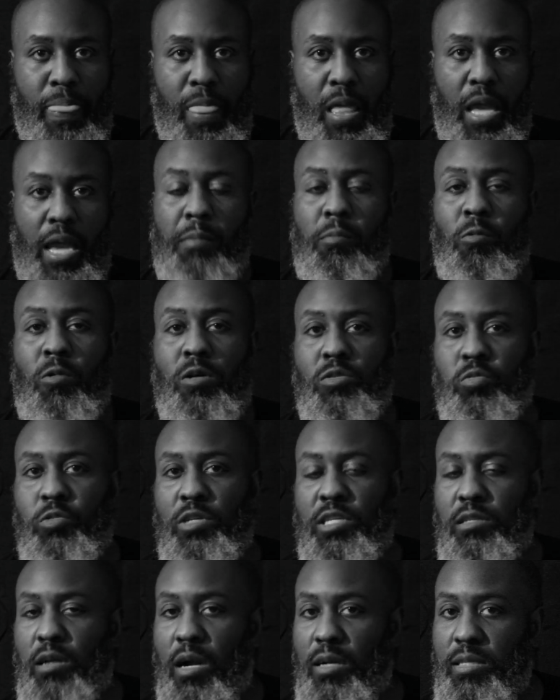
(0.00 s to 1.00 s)
And once we
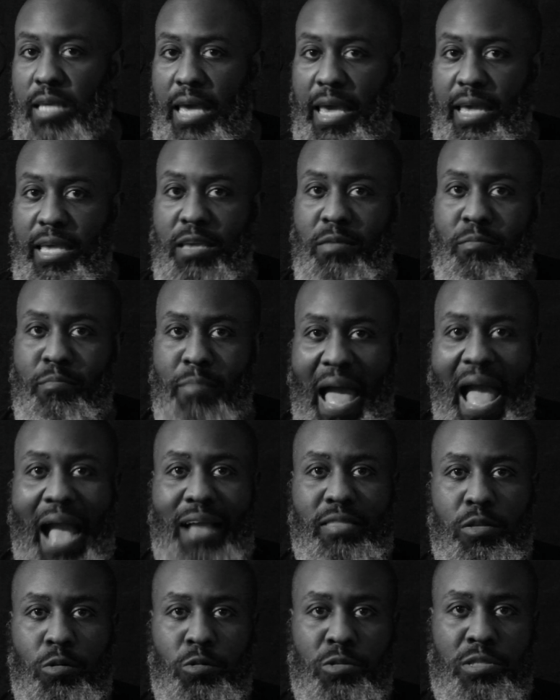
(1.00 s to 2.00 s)
start taking
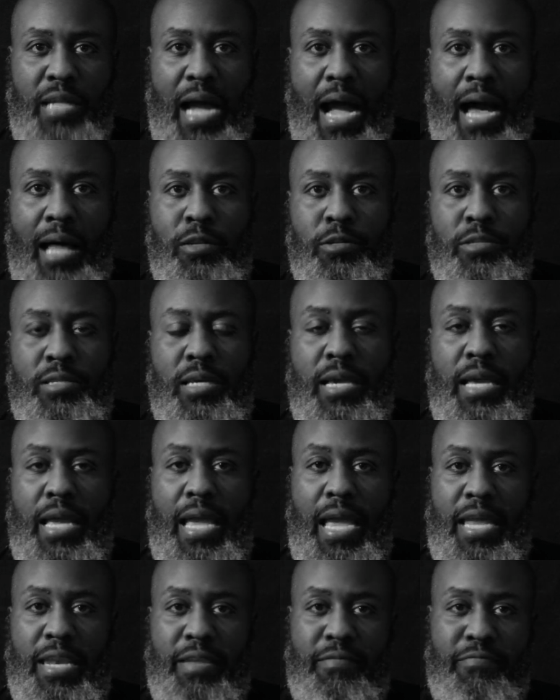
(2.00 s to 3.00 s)
back those dollars
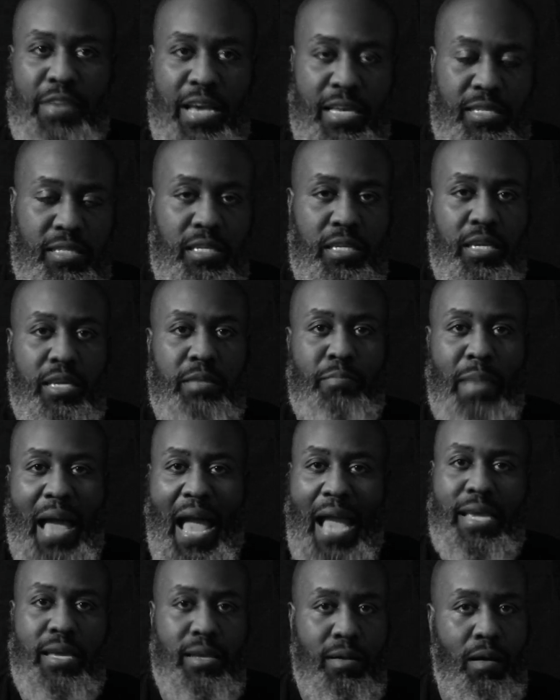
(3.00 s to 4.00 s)
and investing it
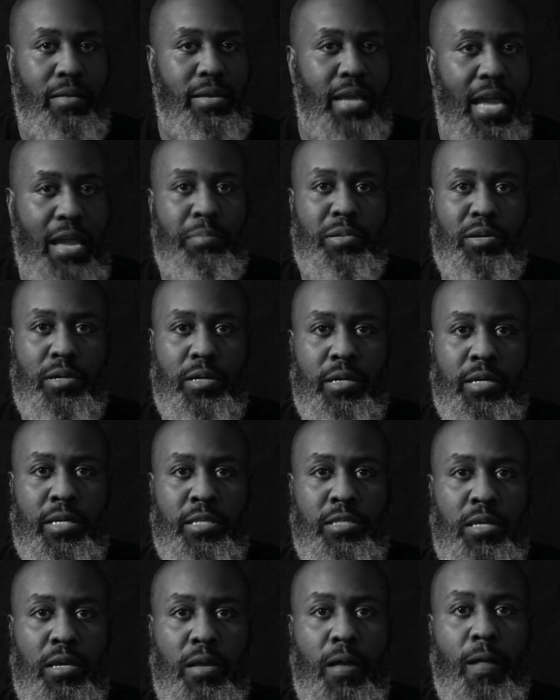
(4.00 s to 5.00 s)
back in our
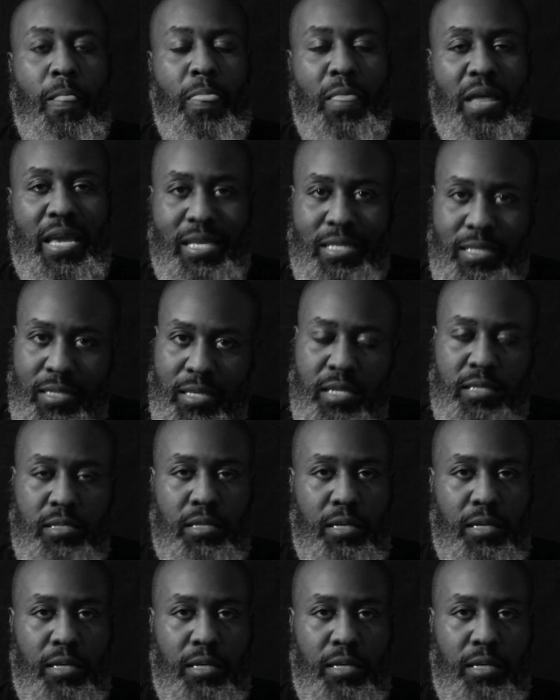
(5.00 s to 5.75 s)
neighborhoods, it sends a